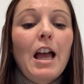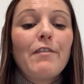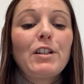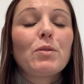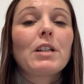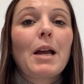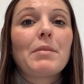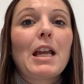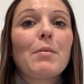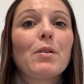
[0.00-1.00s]
a visual
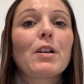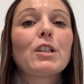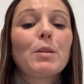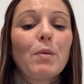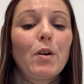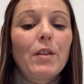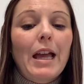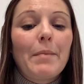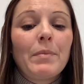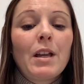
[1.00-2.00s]
timetable can support
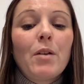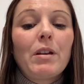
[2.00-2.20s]
them